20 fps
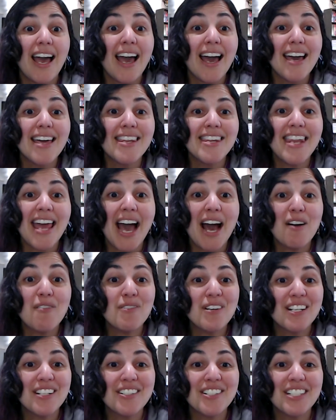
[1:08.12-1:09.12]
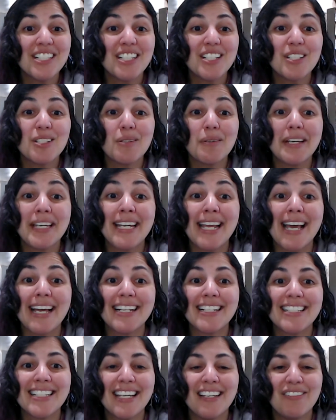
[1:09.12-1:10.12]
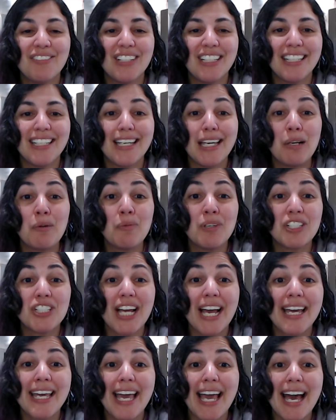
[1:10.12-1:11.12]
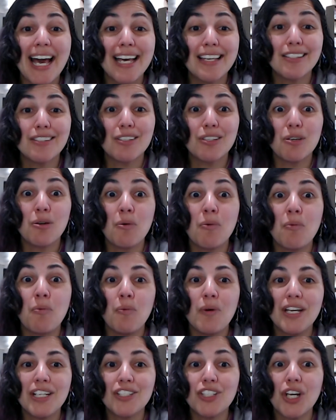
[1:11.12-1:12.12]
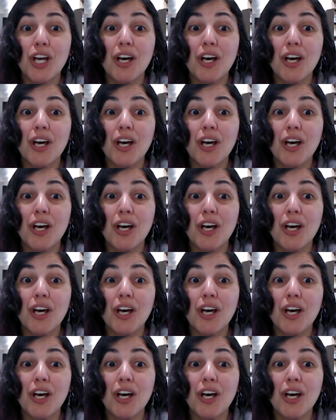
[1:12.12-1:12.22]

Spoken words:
Now we're going to do an activity in which I ask you which